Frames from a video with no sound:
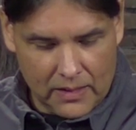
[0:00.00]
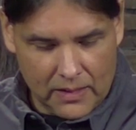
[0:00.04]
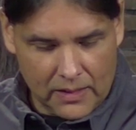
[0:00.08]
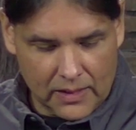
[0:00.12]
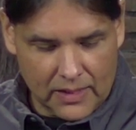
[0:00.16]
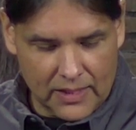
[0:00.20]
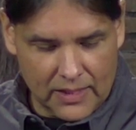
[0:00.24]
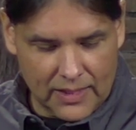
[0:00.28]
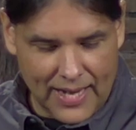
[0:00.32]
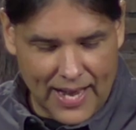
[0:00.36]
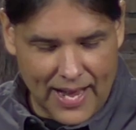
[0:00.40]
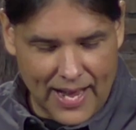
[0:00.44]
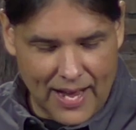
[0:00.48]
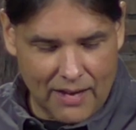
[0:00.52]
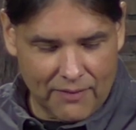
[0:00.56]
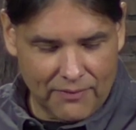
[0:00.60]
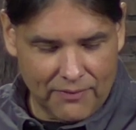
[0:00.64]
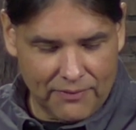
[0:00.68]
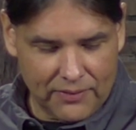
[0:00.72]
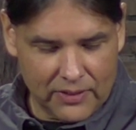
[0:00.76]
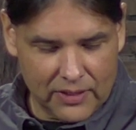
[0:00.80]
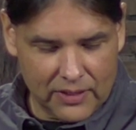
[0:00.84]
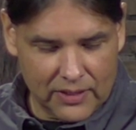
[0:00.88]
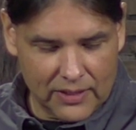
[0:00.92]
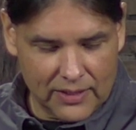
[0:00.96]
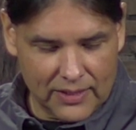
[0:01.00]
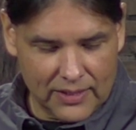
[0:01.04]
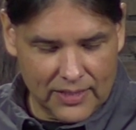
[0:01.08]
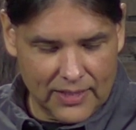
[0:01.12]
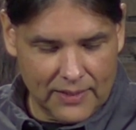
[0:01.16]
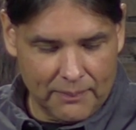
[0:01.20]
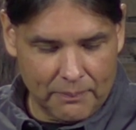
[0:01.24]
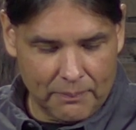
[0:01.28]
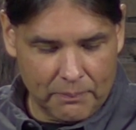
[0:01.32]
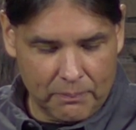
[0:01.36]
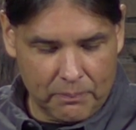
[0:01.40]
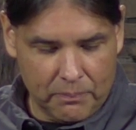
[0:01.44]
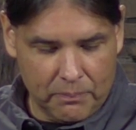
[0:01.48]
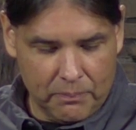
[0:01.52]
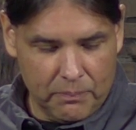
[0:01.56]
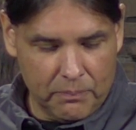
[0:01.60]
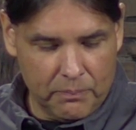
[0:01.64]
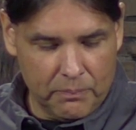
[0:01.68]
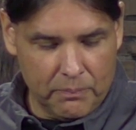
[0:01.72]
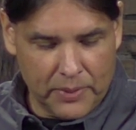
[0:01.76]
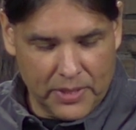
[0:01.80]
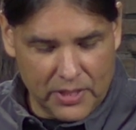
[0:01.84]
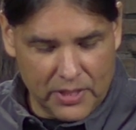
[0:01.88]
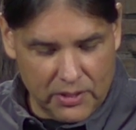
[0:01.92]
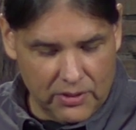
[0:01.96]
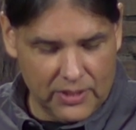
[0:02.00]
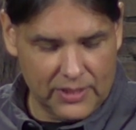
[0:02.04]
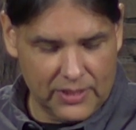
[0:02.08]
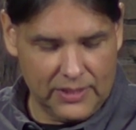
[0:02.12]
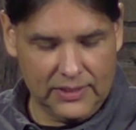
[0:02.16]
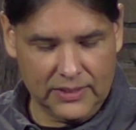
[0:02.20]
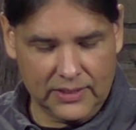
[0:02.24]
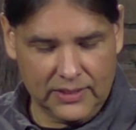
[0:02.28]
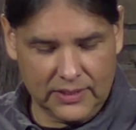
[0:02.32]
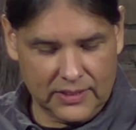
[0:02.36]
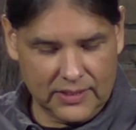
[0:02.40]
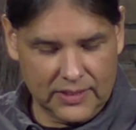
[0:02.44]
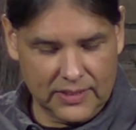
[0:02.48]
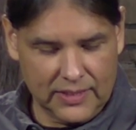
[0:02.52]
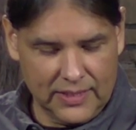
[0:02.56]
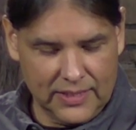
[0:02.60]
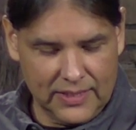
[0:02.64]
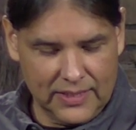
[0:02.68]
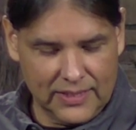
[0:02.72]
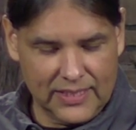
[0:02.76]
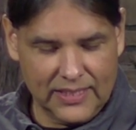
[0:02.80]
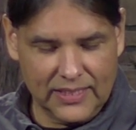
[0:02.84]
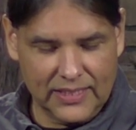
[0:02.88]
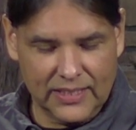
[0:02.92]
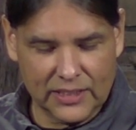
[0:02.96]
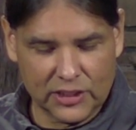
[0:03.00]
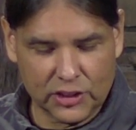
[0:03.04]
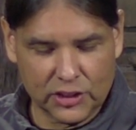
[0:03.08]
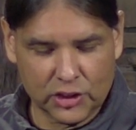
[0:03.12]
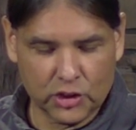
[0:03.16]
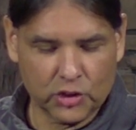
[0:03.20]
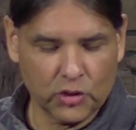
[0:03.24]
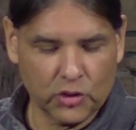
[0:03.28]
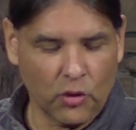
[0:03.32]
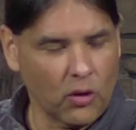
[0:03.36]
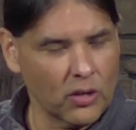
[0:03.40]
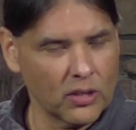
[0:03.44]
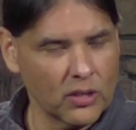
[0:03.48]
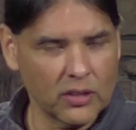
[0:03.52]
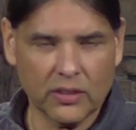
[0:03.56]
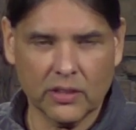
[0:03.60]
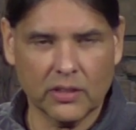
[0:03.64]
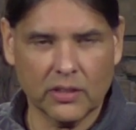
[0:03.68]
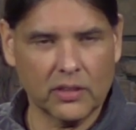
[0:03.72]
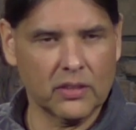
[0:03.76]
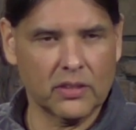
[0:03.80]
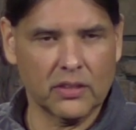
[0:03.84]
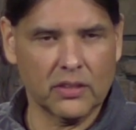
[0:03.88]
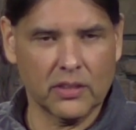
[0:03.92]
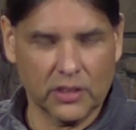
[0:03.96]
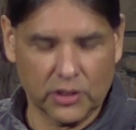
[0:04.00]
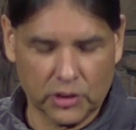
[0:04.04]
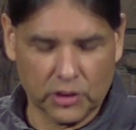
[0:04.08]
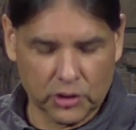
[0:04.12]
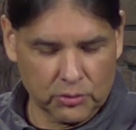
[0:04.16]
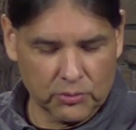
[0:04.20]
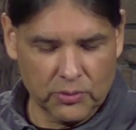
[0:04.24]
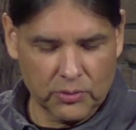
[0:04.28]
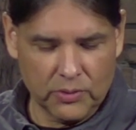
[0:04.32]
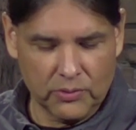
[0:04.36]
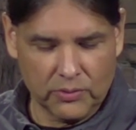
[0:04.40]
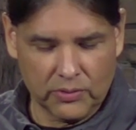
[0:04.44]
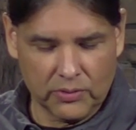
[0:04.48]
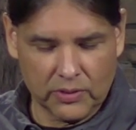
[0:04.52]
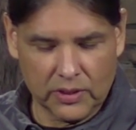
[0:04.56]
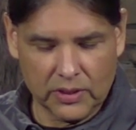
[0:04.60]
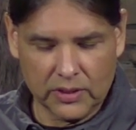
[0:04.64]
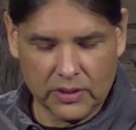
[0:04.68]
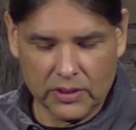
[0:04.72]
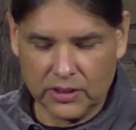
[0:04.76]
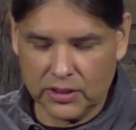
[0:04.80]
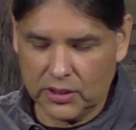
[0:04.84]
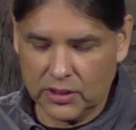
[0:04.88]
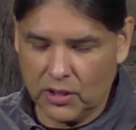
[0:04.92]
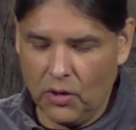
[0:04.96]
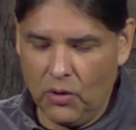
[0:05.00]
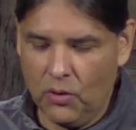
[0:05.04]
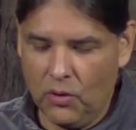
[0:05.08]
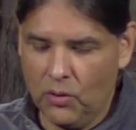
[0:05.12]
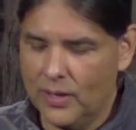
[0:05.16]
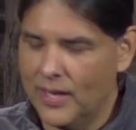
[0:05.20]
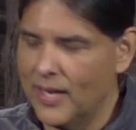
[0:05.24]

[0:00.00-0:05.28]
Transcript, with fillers: could have the impudence to distort the truth so